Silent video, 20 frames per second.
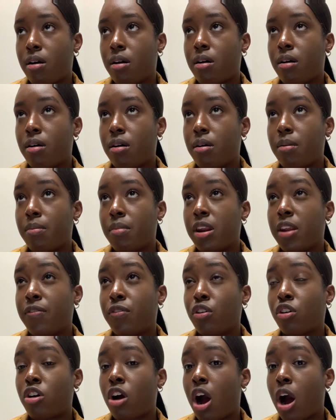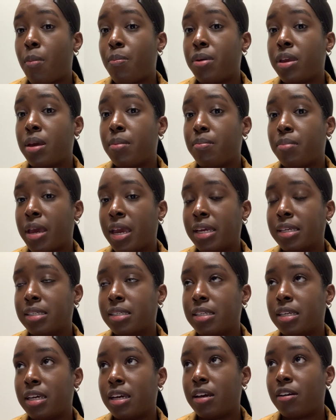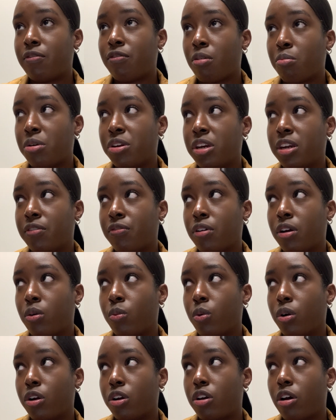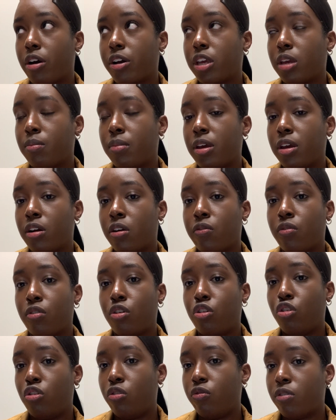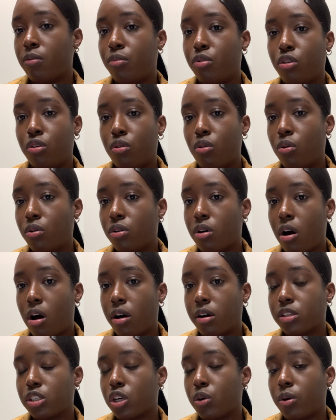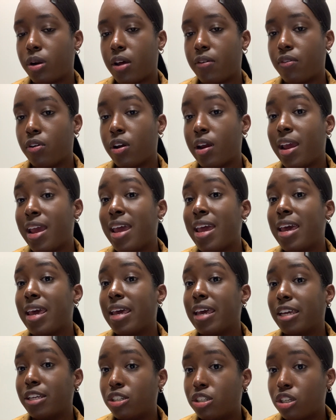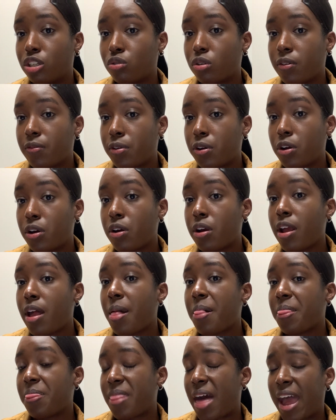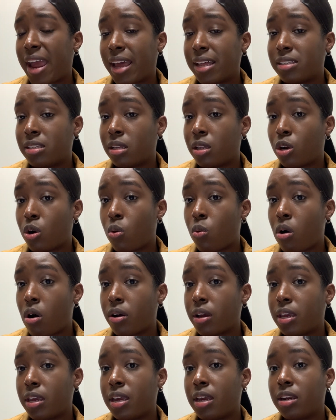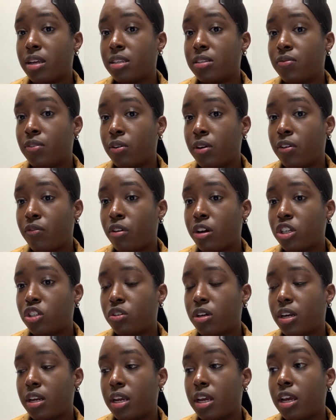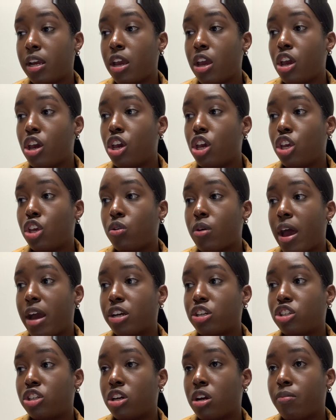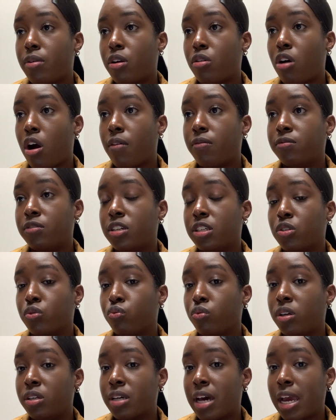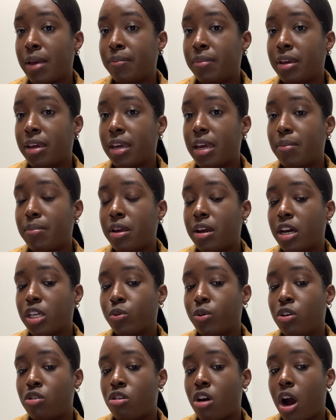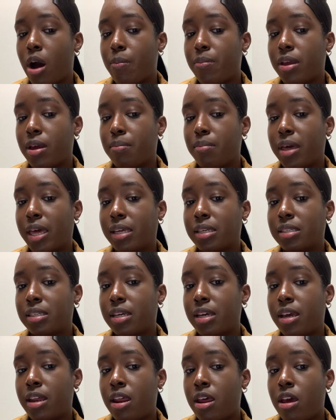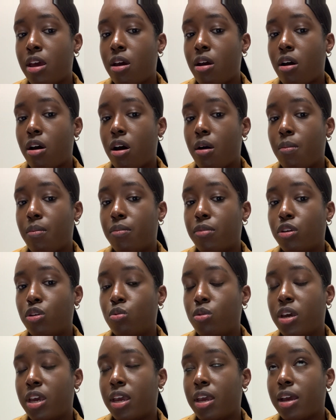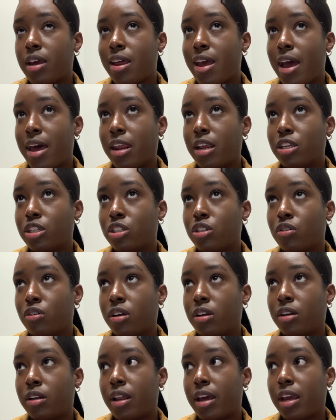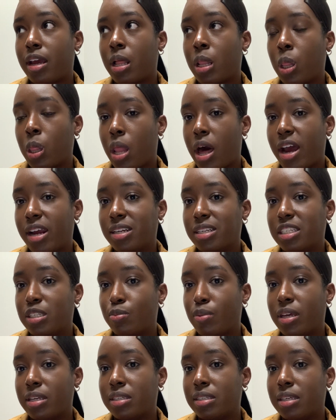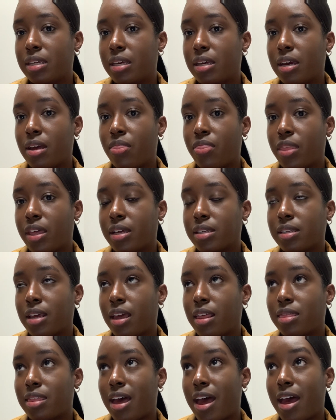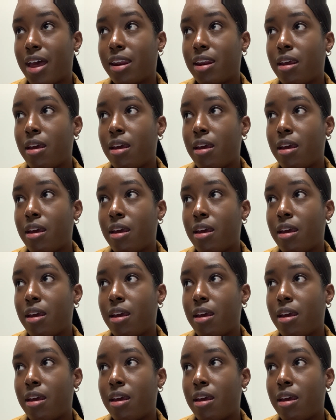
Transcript: And if you're copy and pasting from a different Word document or from Google Docs or whatever into Scrivener, that gets a little wonky and it's very frustrating. You actually are better off just retyping it, because when you copy and paste it, you can't edit certain, like, line spacing and things like that.